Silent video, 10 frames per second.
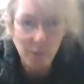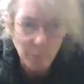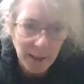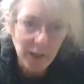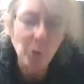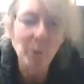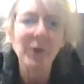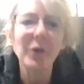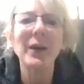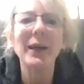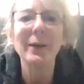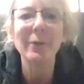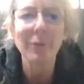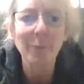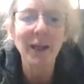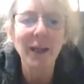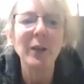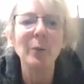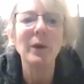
may you be safe, may